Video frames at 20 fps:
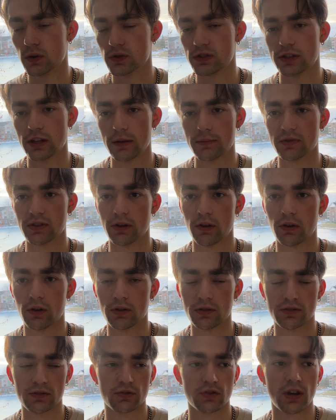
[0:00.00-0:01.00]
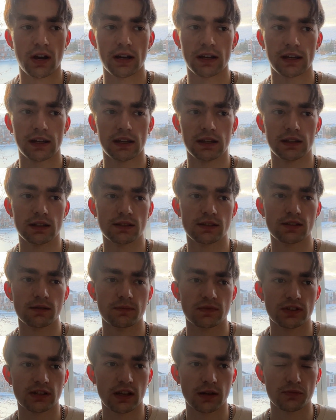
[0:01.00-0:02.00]
steps at all. So try to get in some
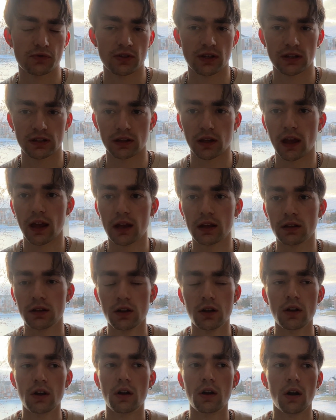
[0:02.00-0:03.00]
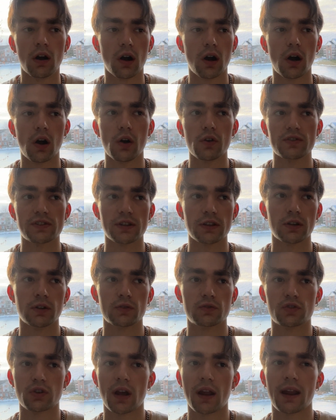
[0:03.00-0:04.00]
steps like that. Also,
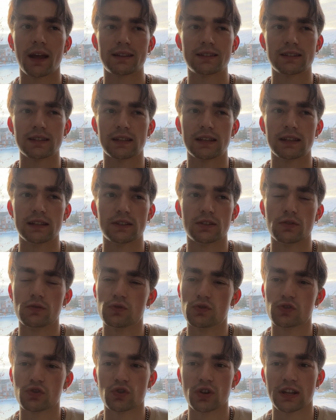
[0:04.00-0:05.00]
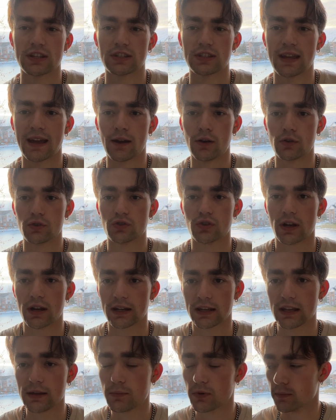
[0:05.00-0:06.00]
try not to get too stressed out. Try to
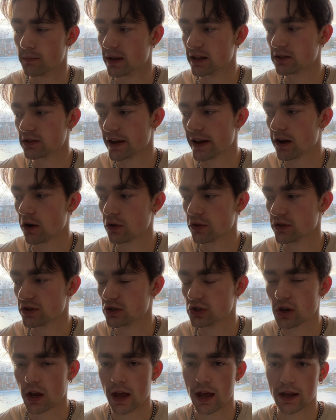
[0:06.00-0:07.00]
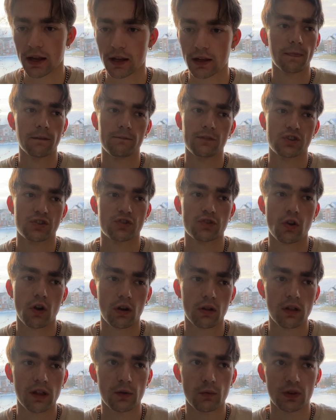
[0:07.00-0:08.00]
keep your mental health in check. If you're
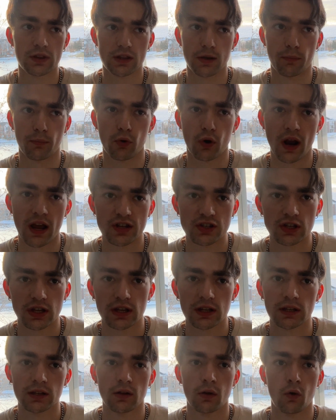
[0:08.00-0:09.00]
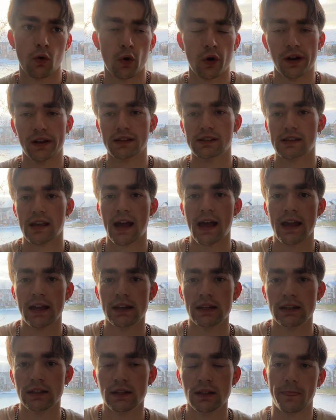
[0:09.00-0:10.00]
struggling with depression or
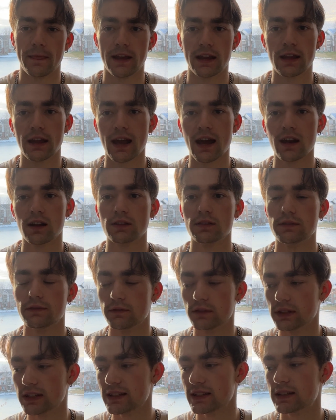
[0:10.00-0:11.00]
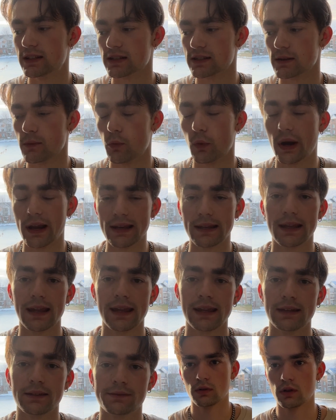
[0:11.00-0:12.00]
anxiety, it can kind of lead to some weight
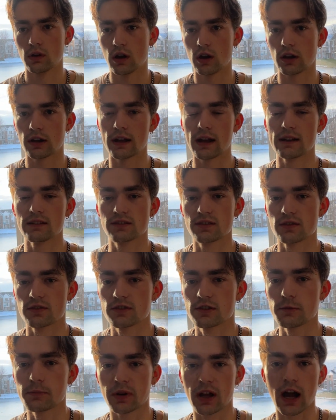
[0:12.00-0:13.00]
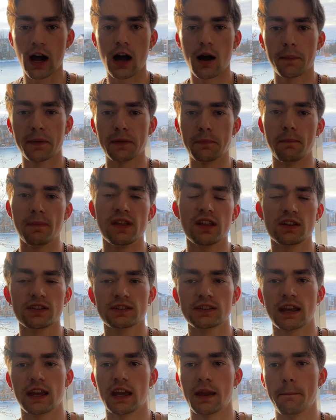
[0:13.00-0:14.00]
gain. All right, guys, so some common
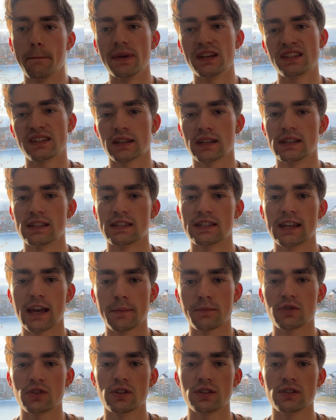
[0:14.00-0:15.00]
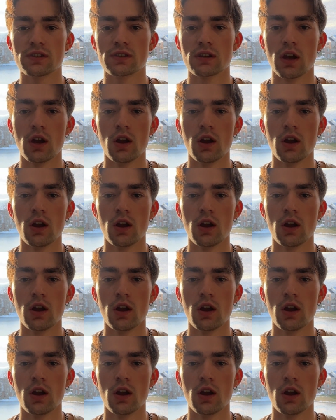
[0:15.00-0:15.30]
myths and misconceptions